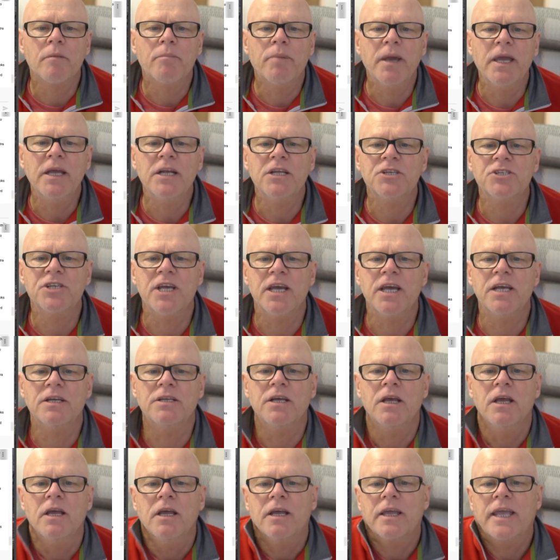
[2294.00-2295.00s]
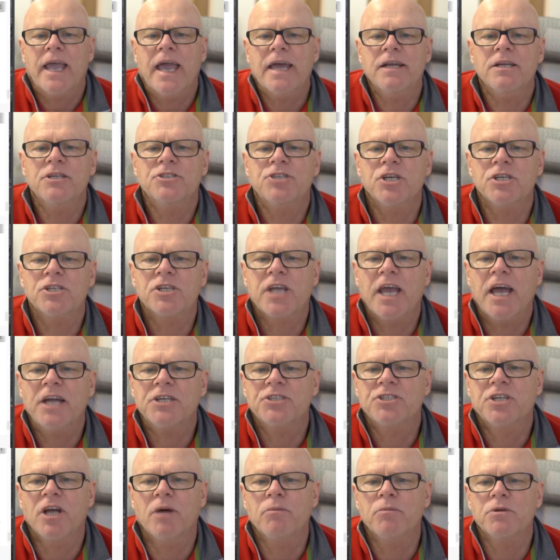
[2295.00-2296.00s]
Peter said, Canon just
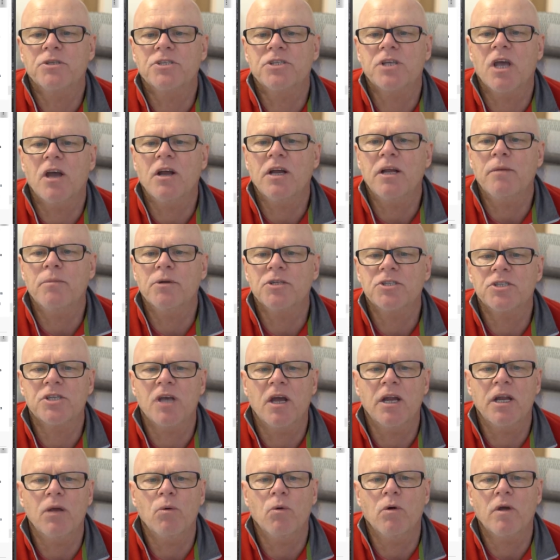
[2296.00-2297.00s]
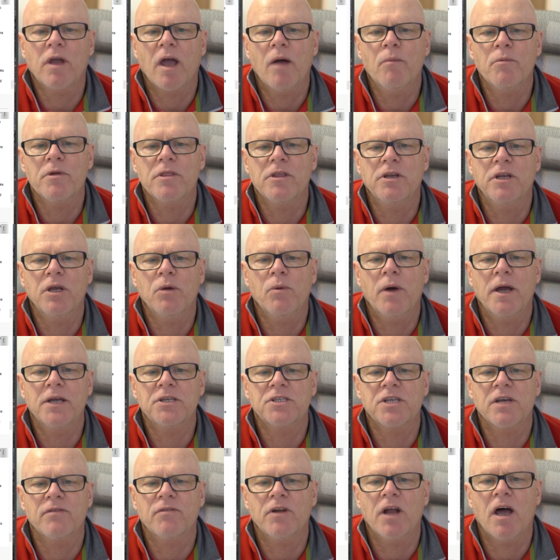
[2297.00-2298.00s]
catched up with Sony, but Sony will come with a new
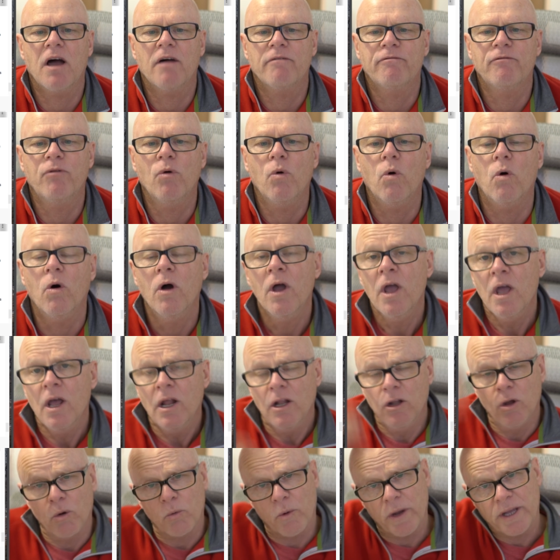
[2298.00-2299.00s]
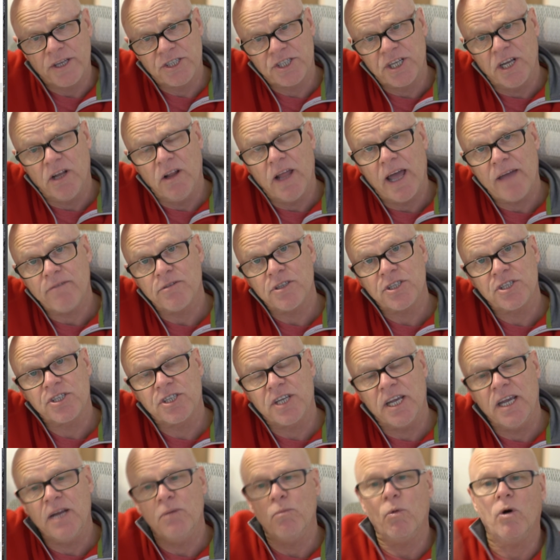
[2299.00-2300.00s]
A7 R4. Look, we still haven't
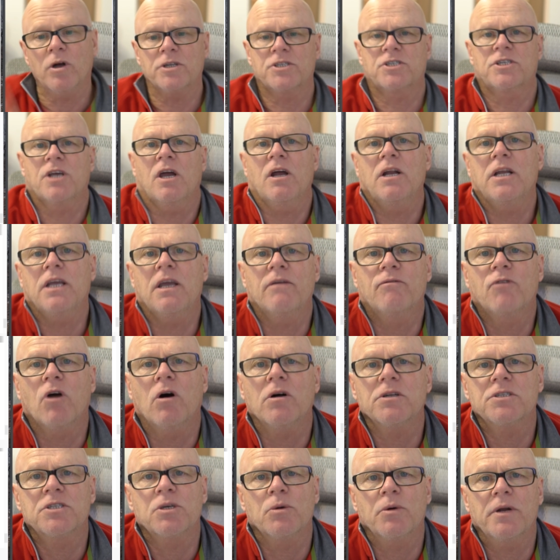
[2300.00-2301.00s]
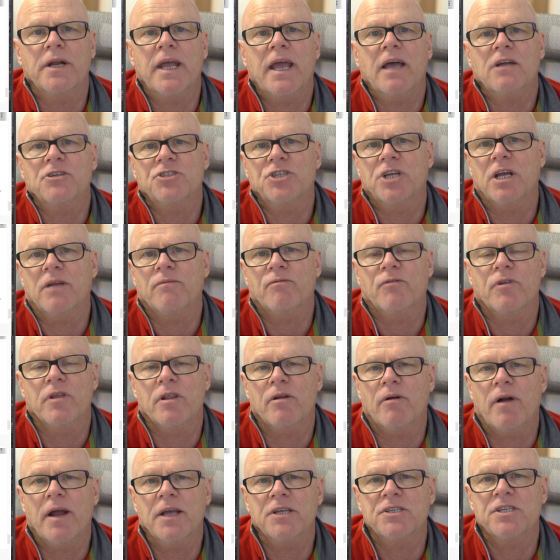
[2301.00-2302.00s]
seen what Sony have got to announce yet for
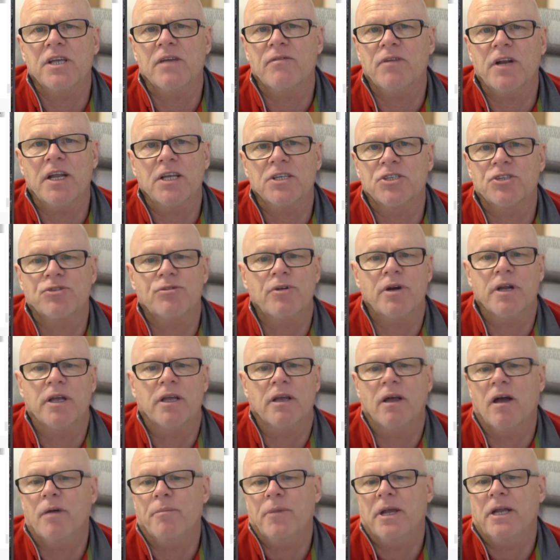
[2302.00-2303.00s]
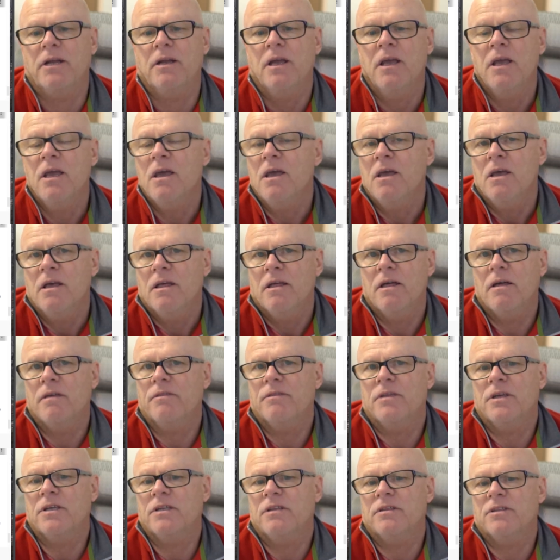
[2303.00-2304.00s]
their A7 S3. I mean,
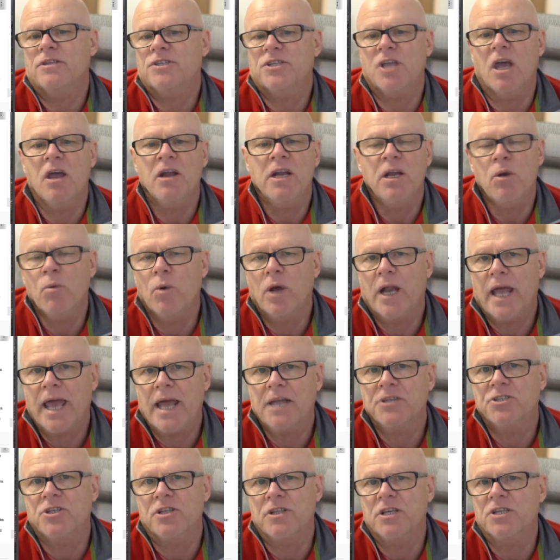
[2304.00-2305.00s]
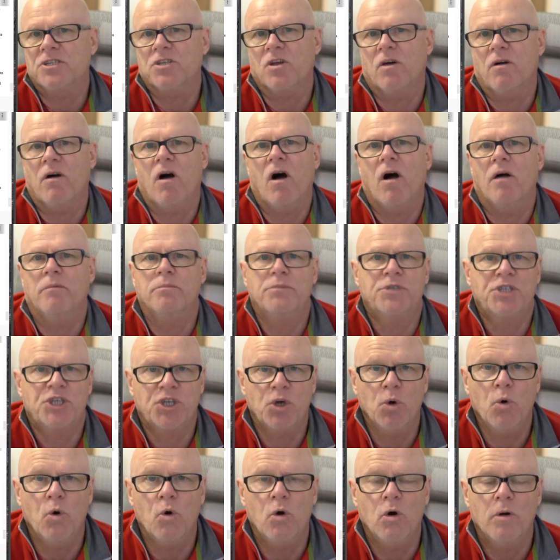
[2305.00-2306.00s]
Sony will answer this, I'm
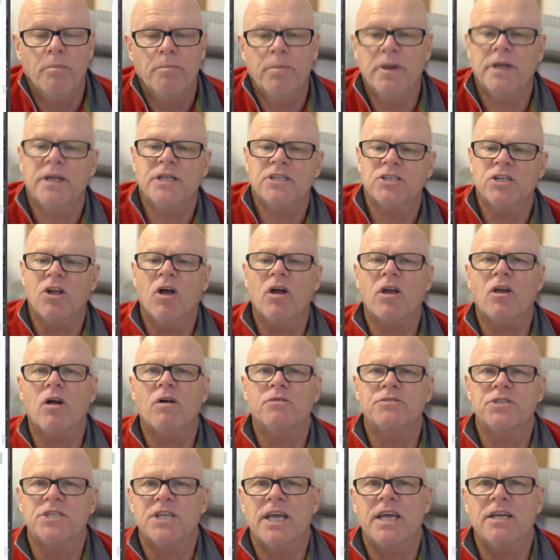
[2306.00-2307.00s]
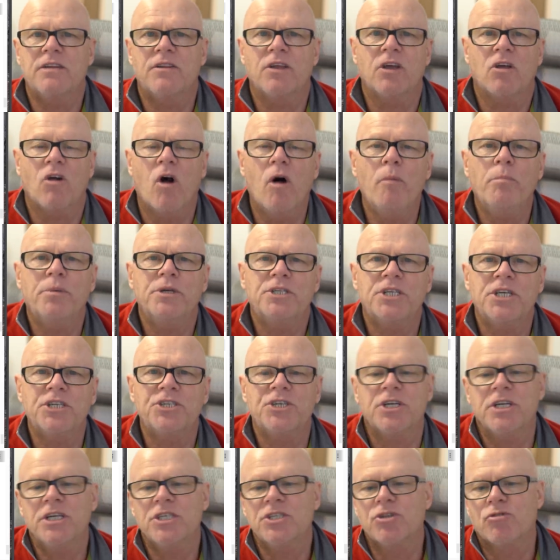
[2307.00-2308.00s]
sure. But it's like I've said, that
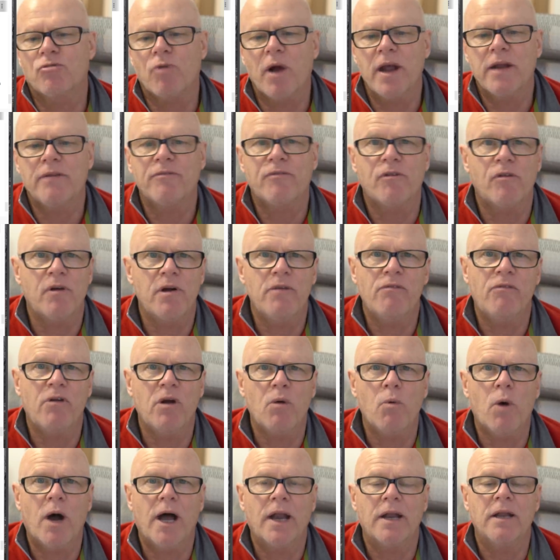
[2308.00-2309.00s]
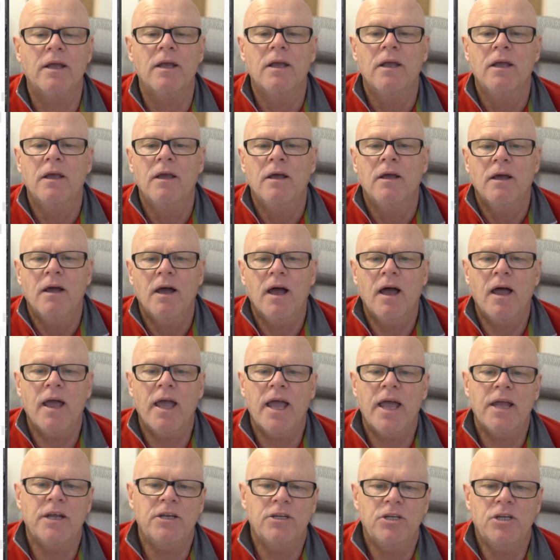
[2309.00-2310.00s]
competition is great for everyone.
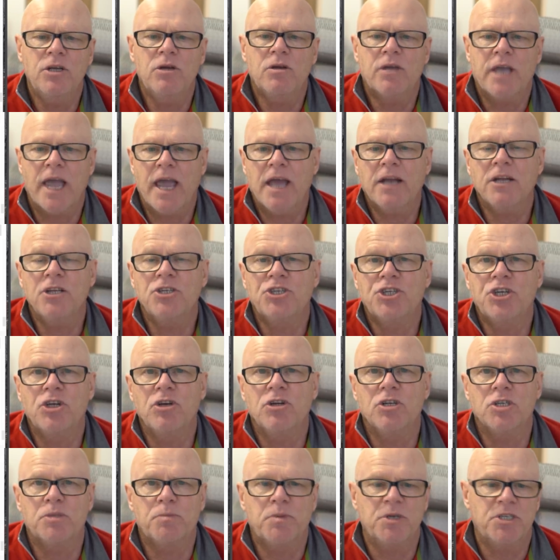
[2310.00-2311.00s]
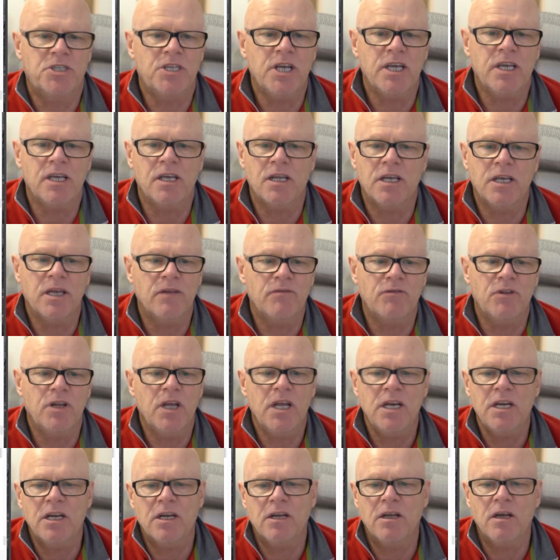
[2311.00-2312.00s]
And you Canon shooters particularly have
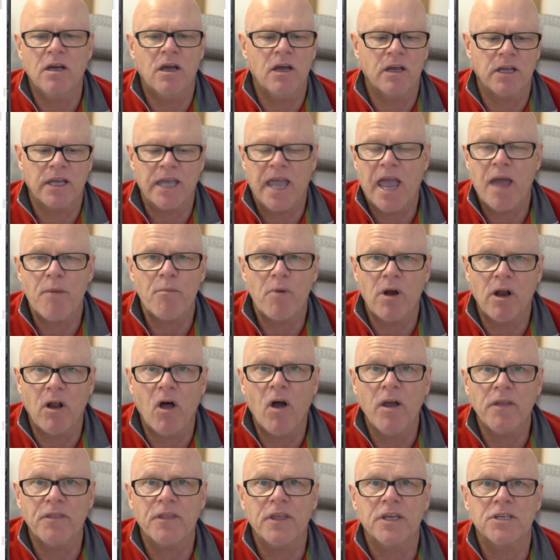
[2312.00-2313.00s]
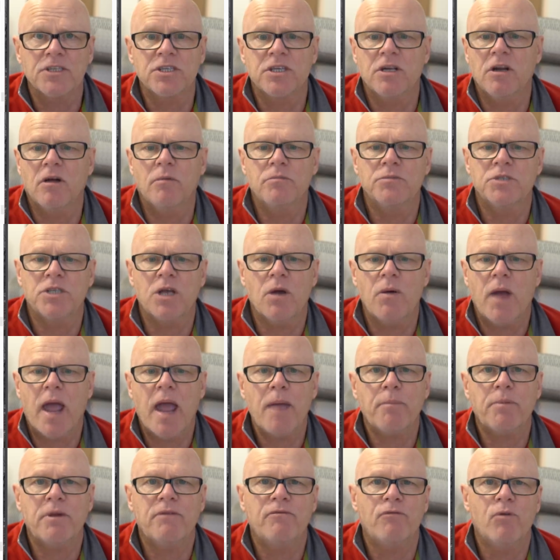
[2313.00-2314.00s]
needed a camera like this. And I'm so
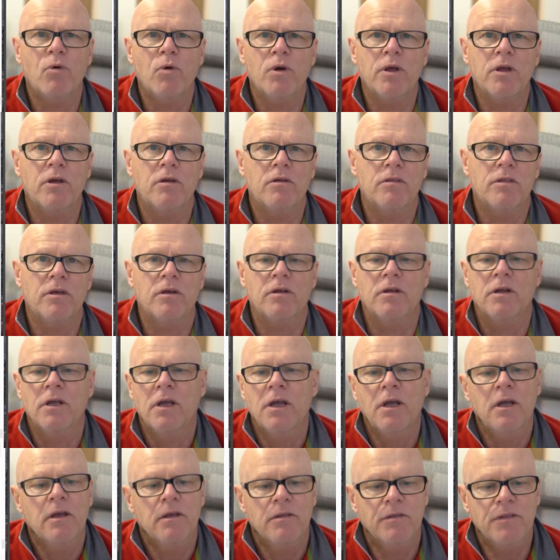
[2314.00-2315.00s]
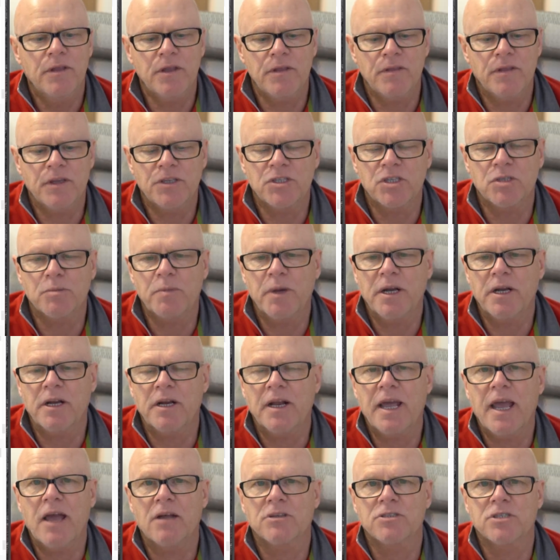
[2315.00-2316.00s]
happy for you that this has been
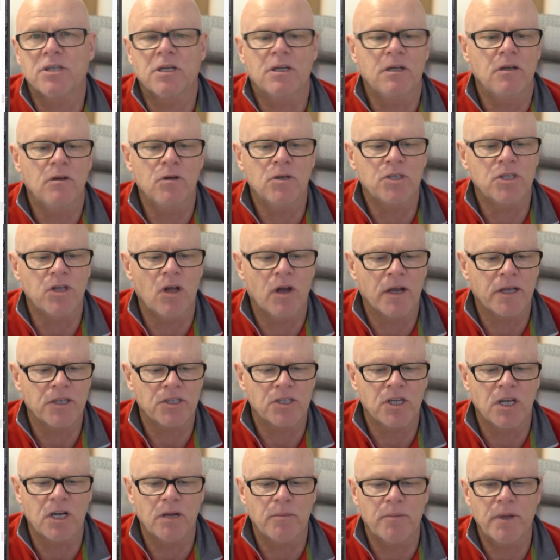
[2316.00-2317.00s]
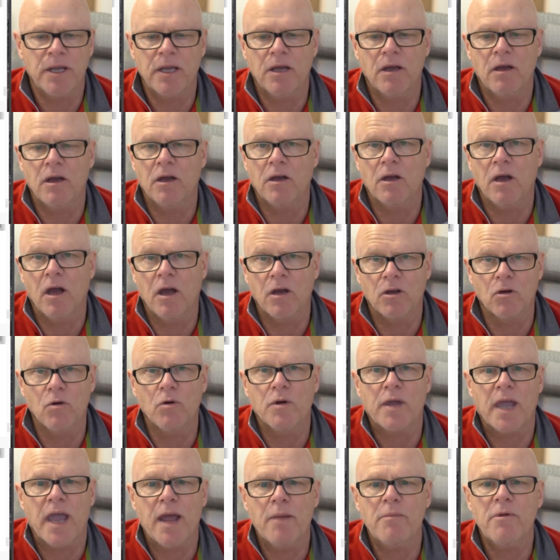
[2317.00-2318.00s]
announced. And it looks like it's going to be a
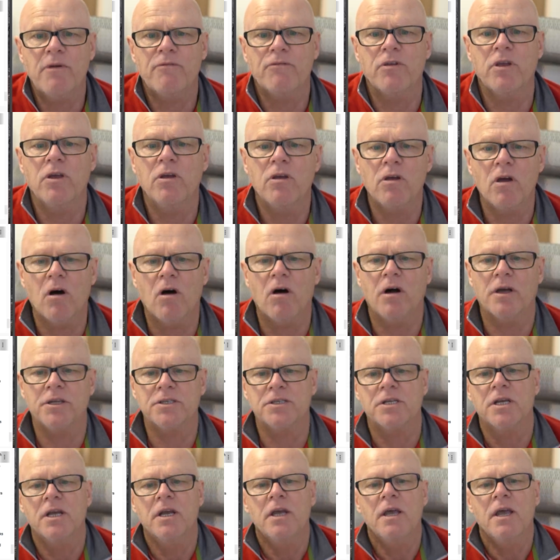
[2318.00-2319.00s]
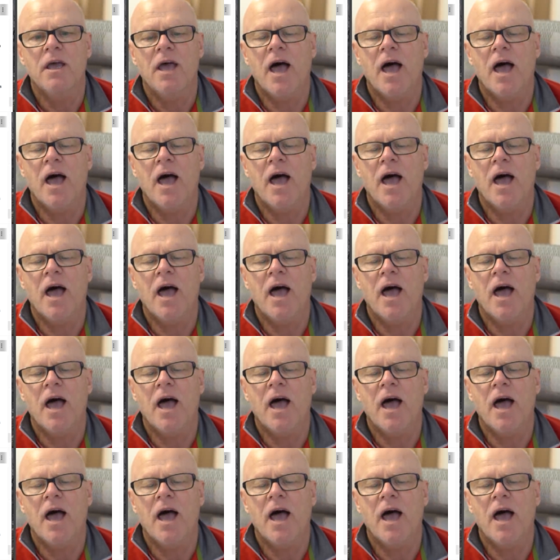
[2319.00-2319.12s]
good camera for you guys.